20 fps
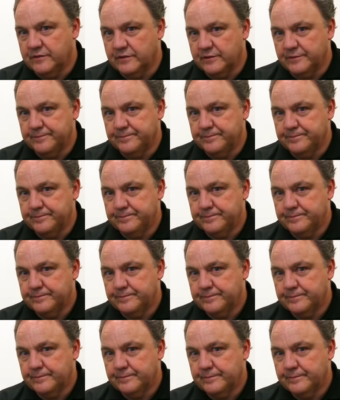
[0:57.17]
do.
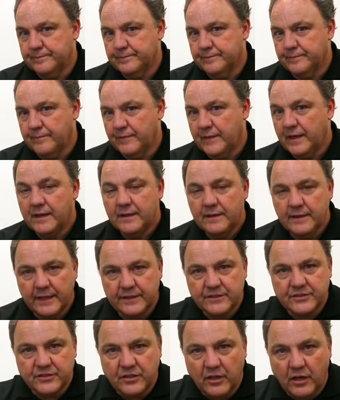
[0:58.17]

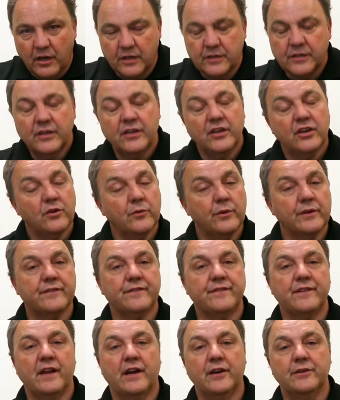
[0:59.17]
Let's start with
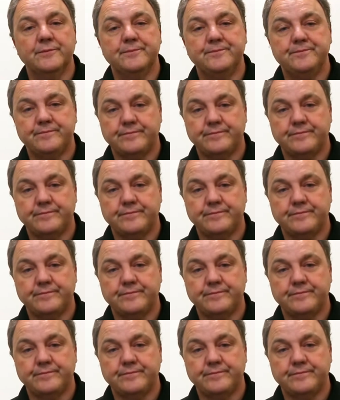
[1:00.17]
Flow.